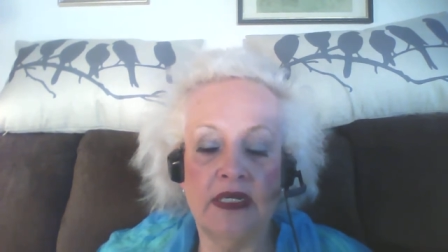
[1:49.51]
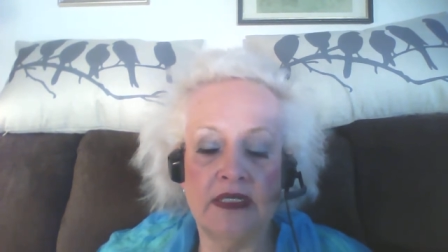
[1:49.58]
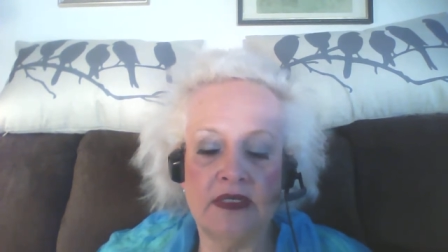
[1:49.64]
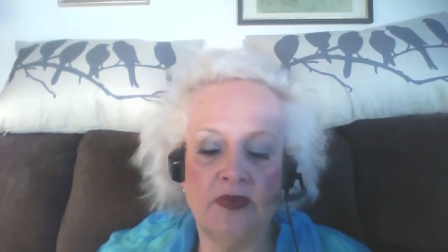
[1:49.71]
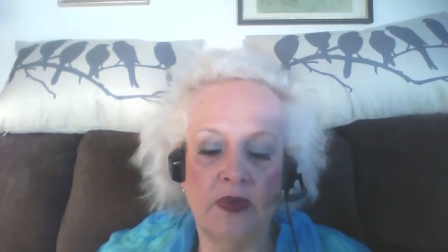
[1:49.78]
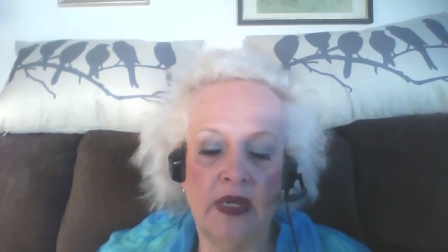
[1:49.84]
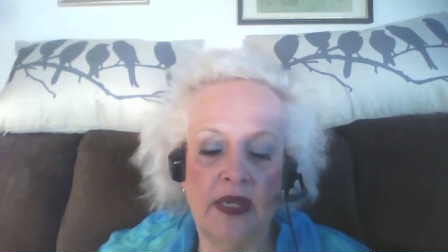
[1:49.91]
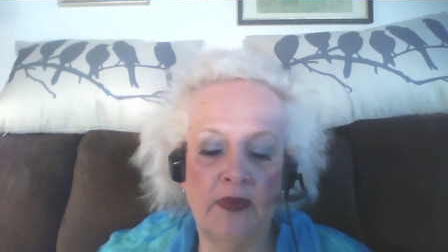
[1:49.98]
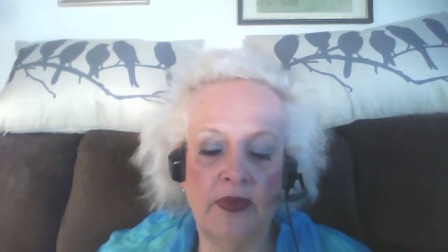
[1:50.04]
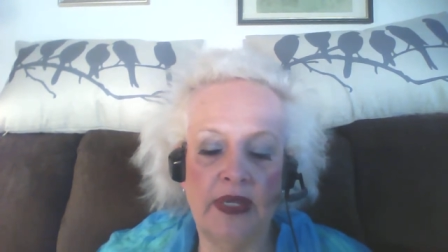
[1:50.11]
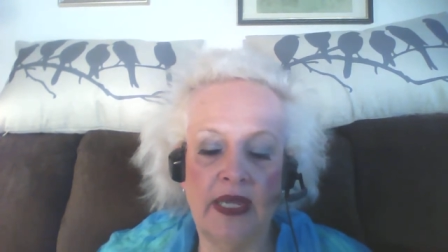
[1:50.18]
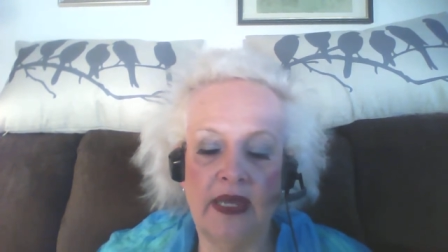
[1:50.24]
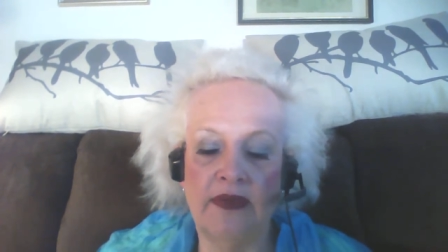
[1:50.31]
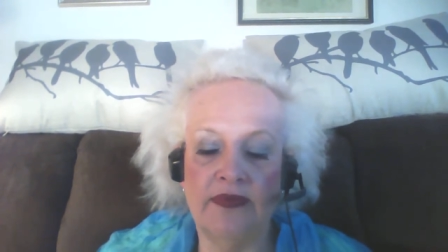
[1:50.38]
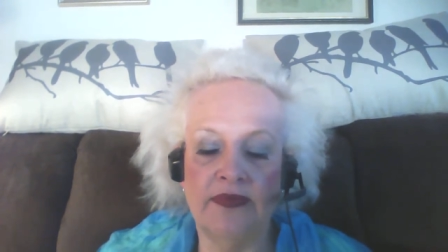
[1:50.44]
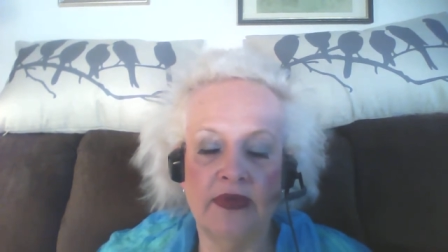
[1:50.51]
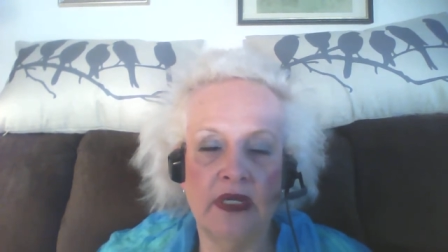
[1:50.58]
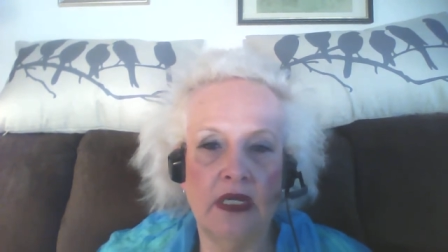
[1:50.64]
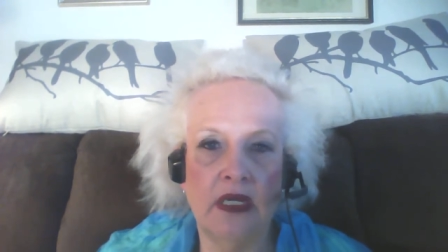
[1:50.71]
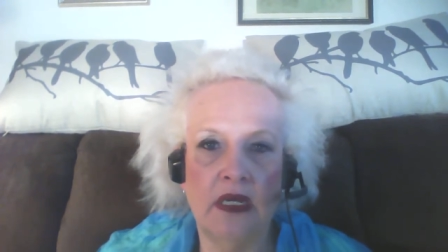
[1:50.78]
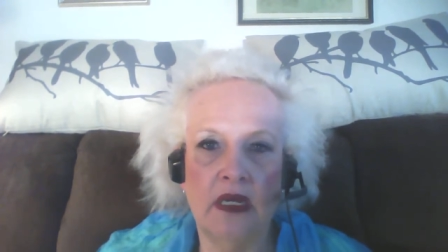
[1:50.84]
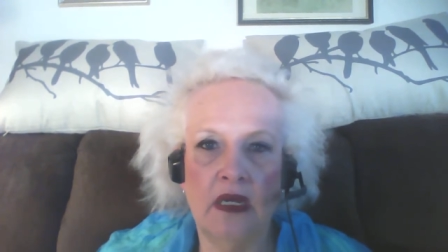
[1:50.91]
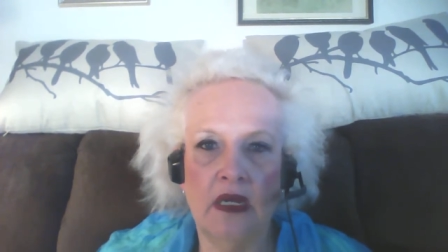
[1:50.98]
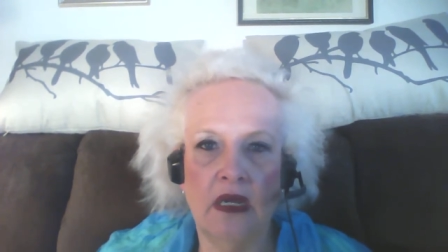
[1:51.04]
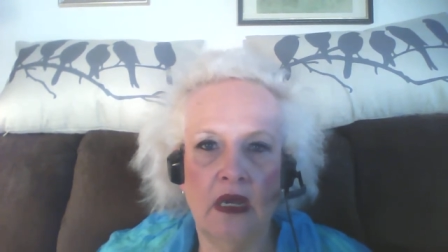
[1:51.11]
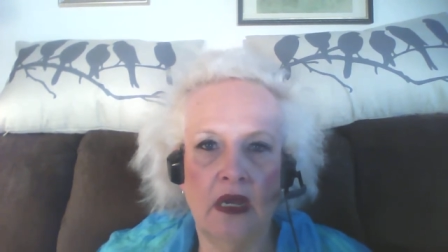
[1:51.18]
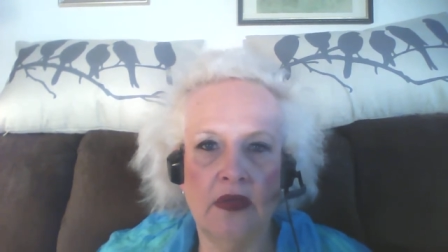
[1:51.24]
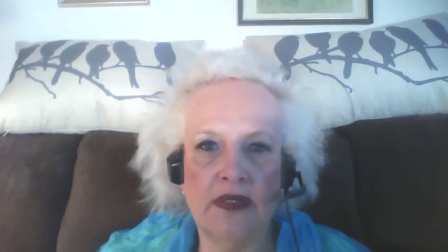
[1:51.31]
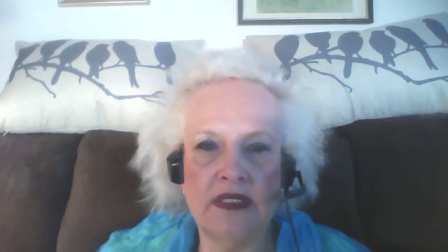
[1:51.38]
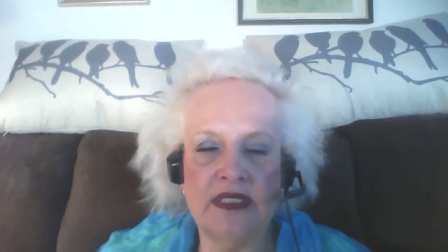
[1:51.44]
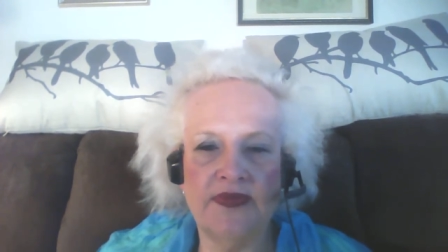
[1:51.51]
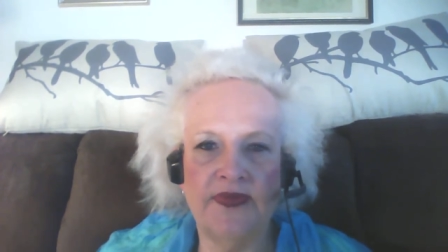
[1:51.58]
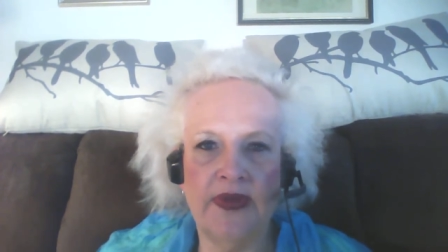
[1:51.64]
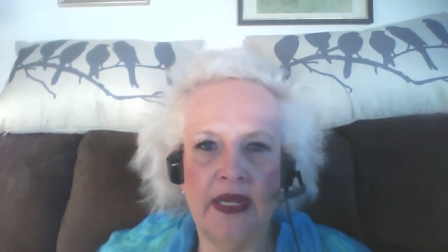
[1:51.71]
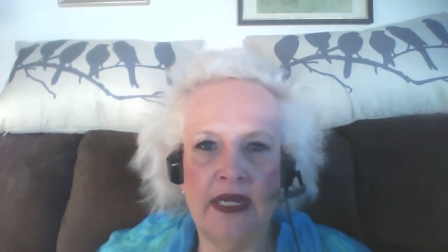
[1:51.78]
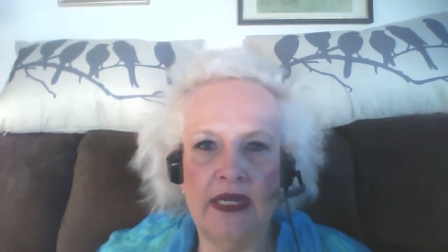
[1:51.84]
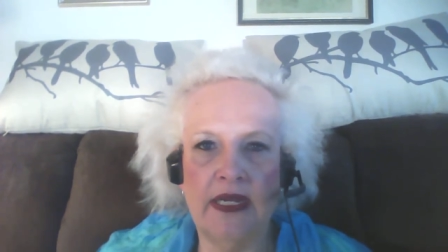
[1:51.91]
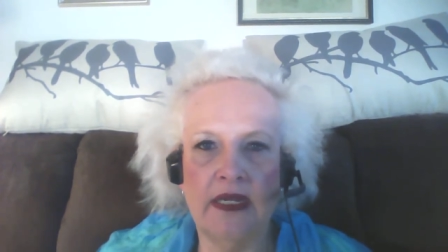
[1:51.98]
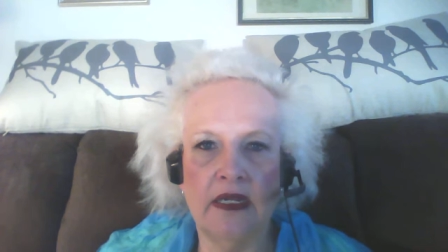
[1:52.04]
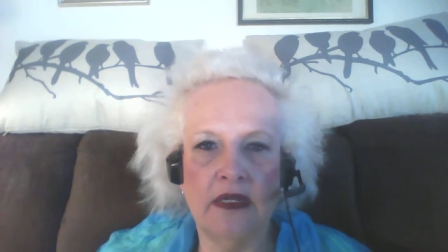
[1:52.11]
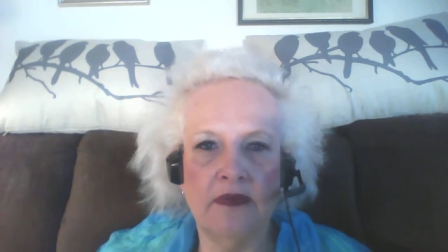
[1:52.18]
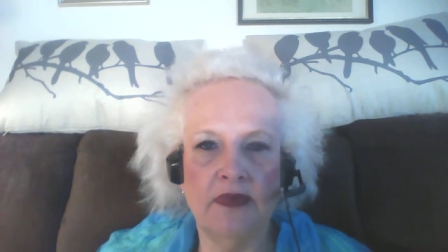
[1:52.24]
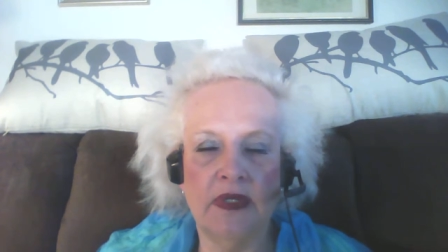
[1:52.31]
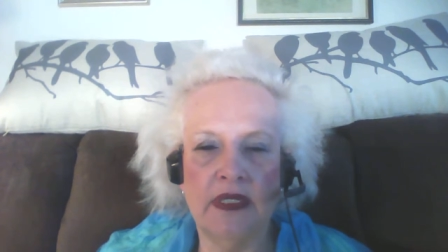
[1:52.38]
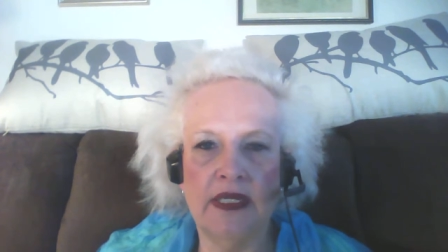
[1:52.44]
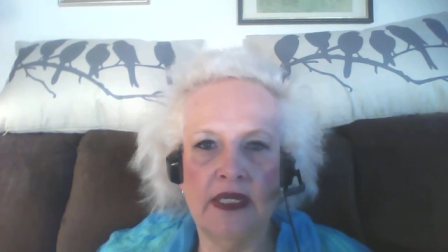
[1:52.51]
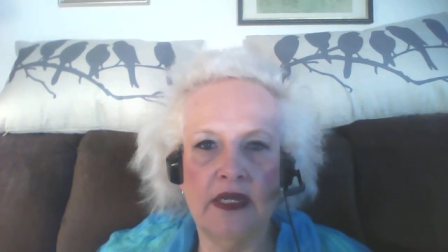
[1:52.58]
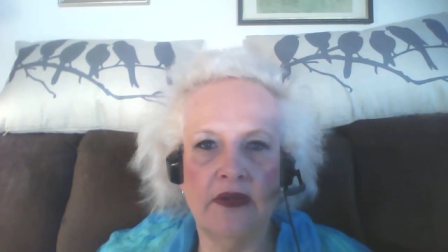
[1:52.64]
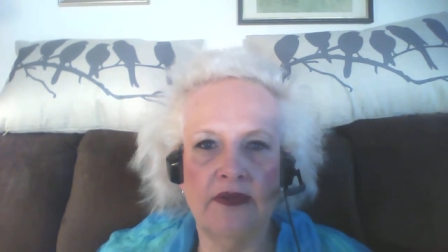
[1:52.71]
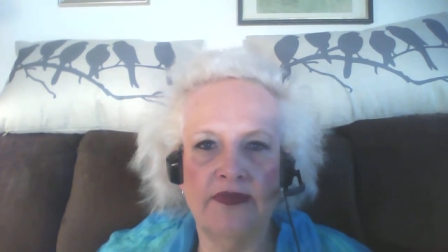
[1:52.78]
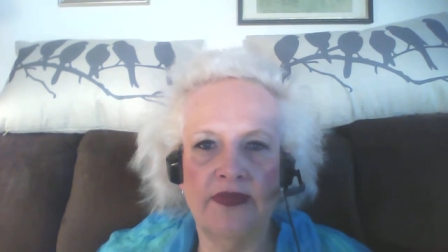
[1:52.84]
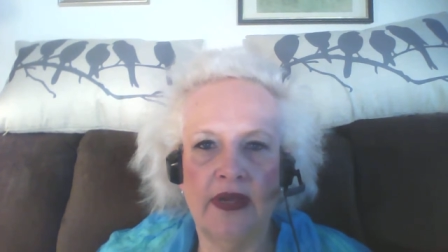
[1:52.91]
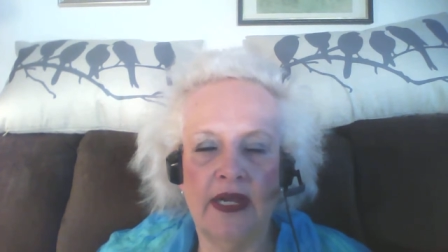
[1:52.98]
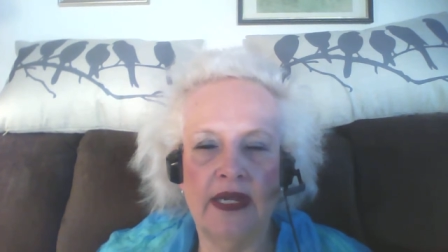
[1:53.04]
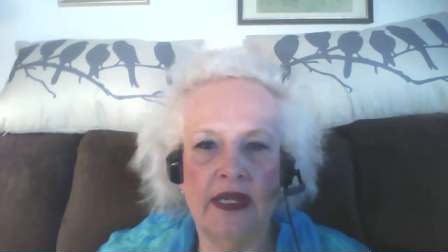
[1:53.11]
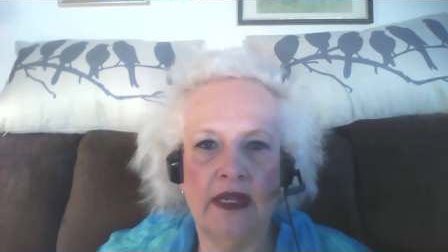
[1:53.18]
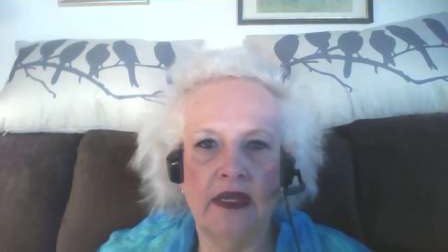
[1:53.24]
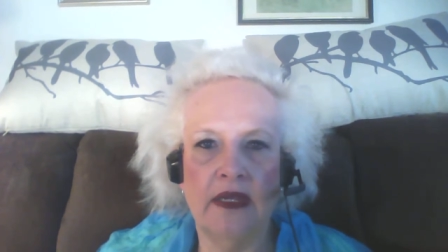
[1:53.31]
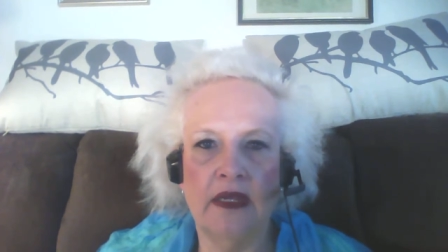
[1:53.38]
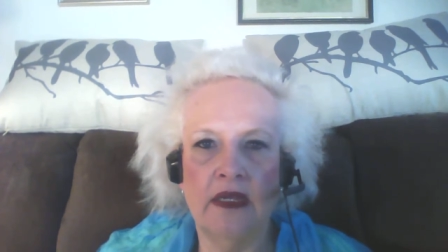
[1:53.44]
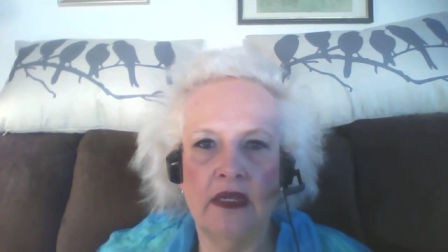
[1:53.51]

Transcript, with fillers: That's why we have all this fighting, political fighting.